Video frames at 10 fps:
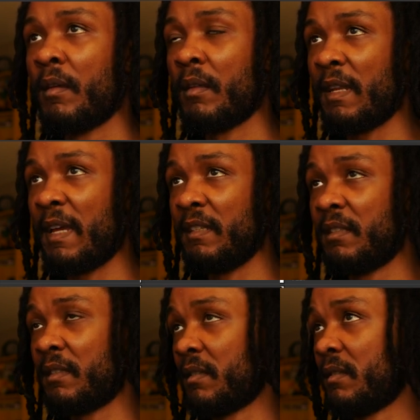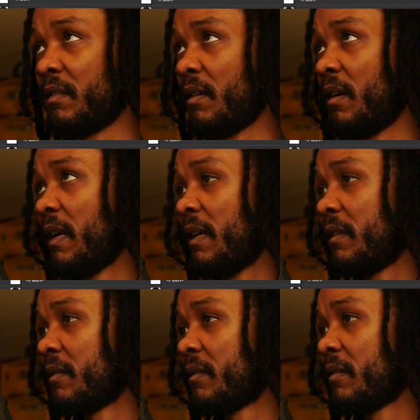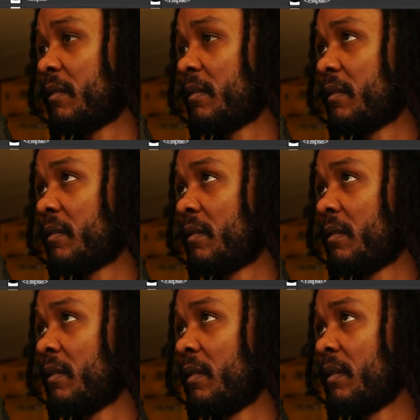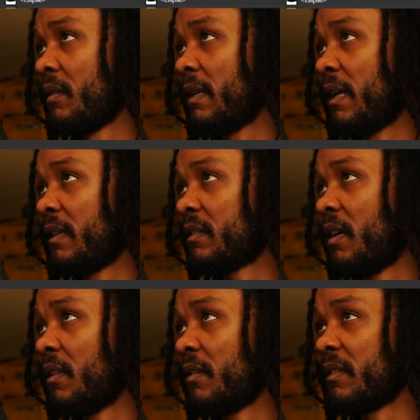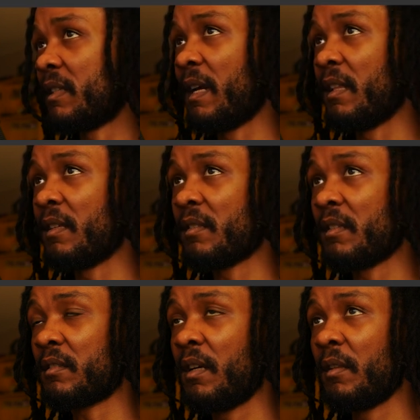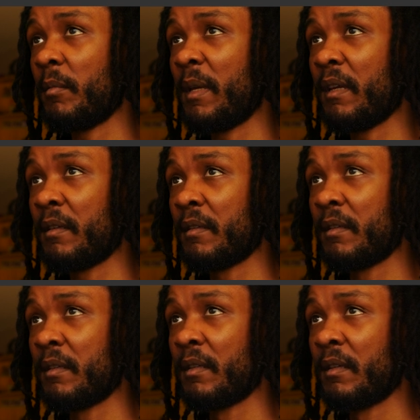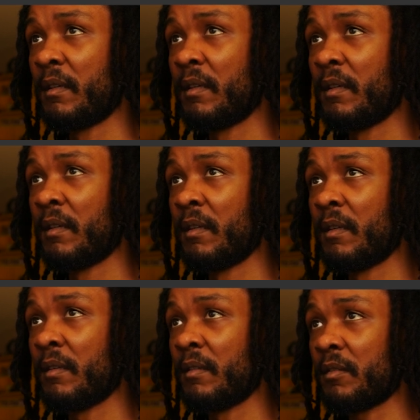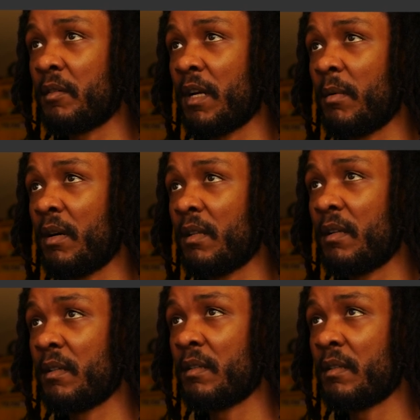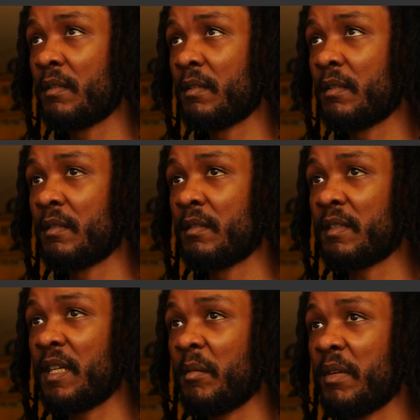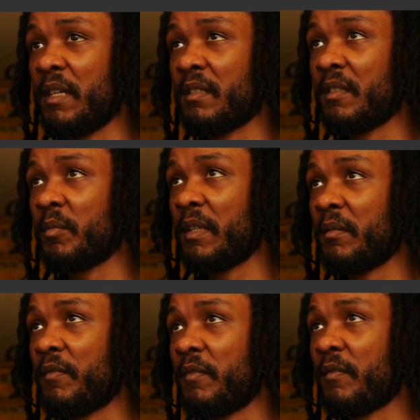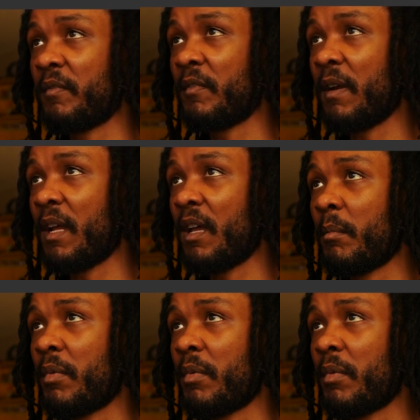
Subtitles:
Nice. All right. Now let's color this guy. Let's color him in. Let's grab all of the skin pieces we can grab.